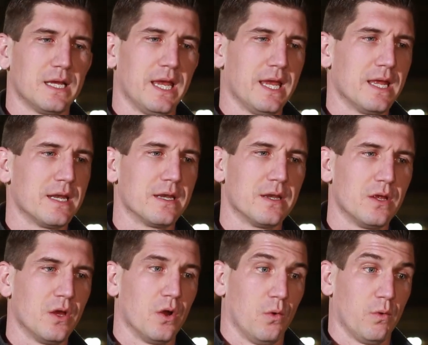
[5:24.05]
And
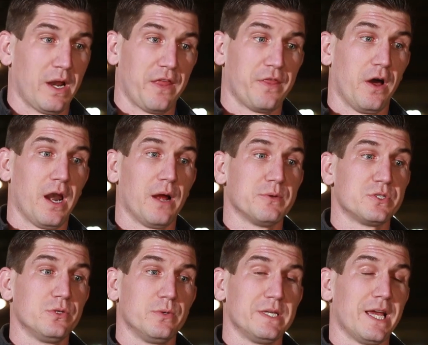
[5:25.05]
what I thought I was
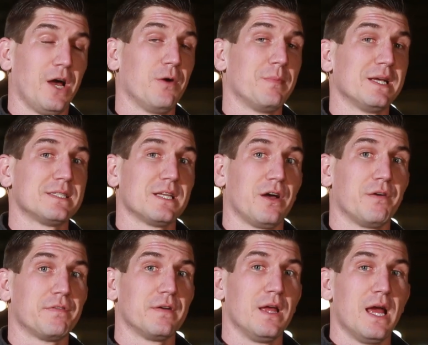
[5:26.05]
doing to help
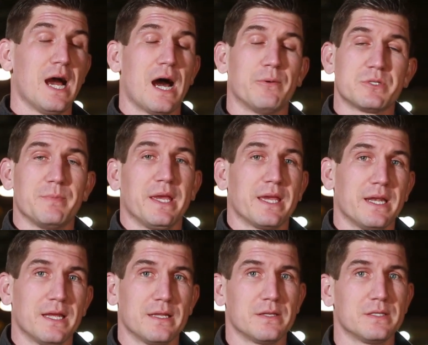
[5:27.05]
myself, I was making
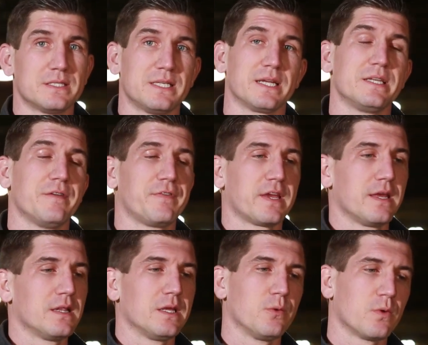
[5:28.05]
it
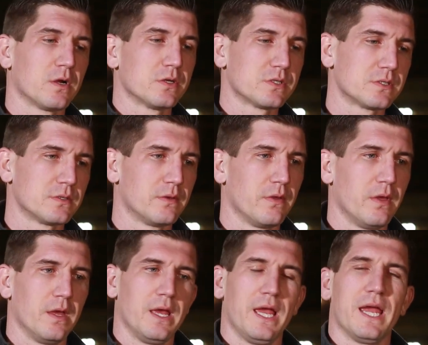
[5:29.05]
significantly worse.
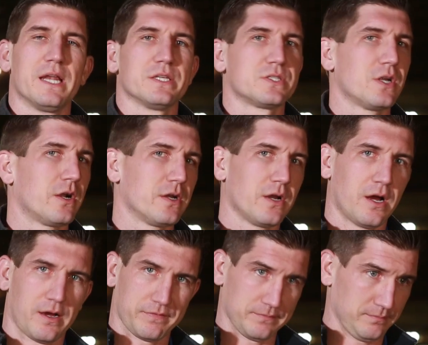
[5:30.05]
And it started
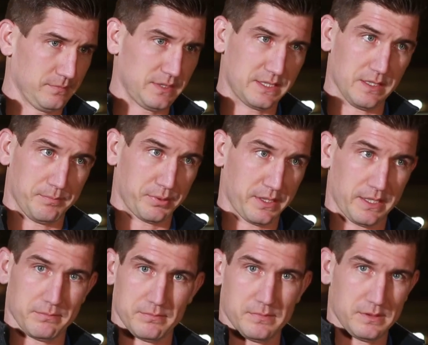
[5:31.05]
off
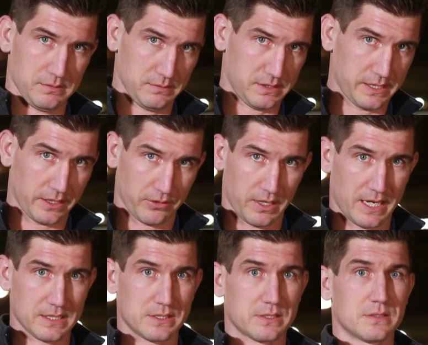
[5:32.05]
simply
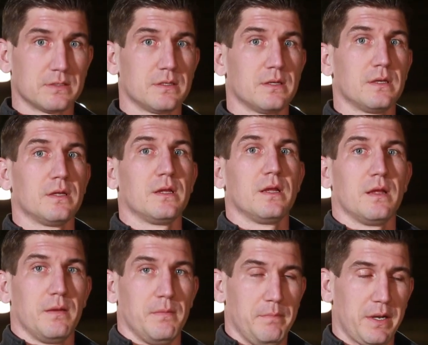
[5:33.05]
cigarettes,
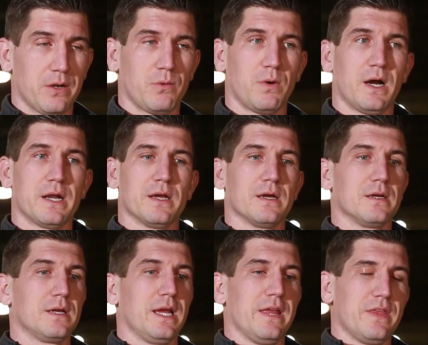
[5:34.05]
marijuana,
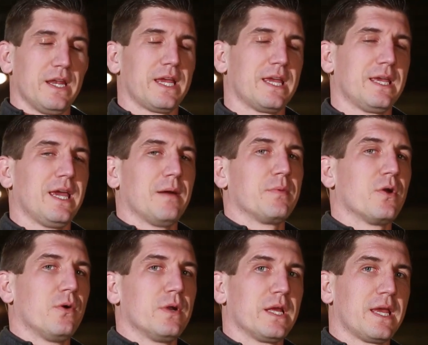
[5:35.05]
and then it kept
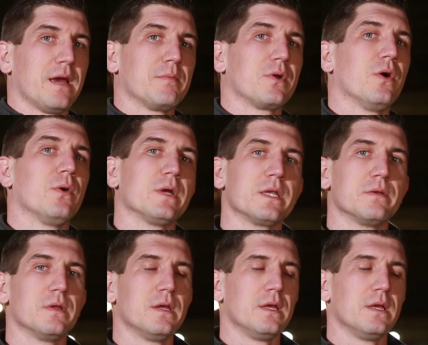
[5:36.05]
going and kept going.